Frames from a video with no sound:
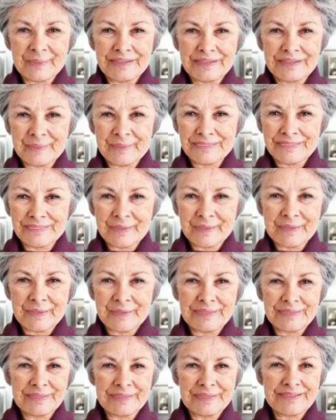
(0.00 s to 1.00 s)
Call your
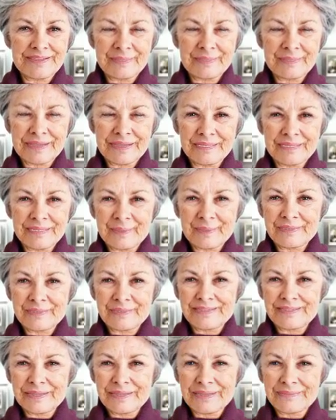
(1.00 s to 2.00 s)
doctor if you have
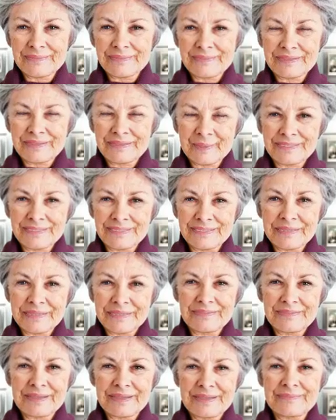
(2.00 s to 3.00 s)
nausea, loss
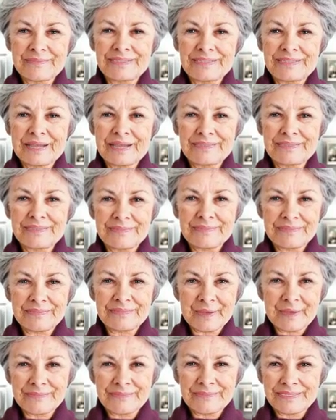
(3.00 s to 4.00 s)
of appetite,
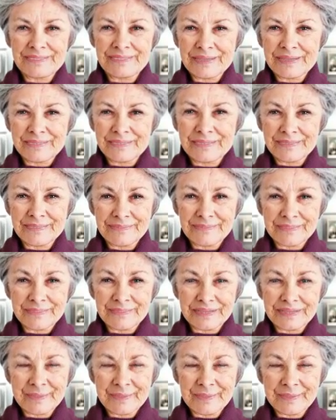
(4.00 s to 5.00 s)
vomiting,
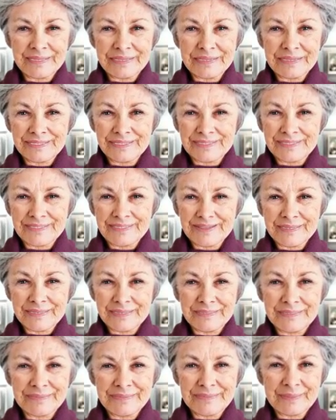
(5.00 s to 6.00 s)
yellowing of
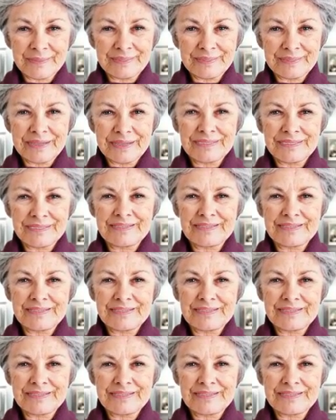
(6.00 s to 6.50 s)
skin, or